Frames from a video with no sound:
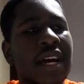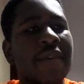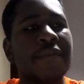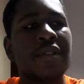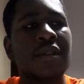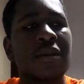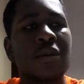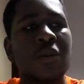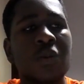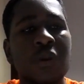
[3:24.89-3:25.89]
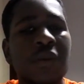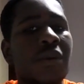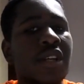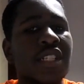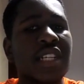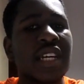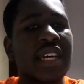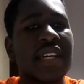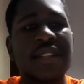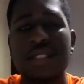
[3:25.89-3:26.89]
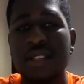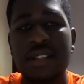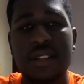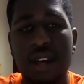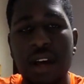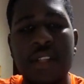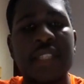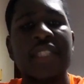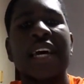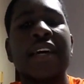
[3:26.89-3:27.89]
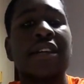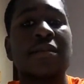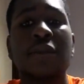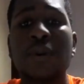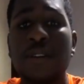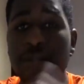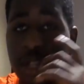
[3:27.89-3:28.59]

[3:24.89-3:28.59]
I have to rewatch it again to understand his motive.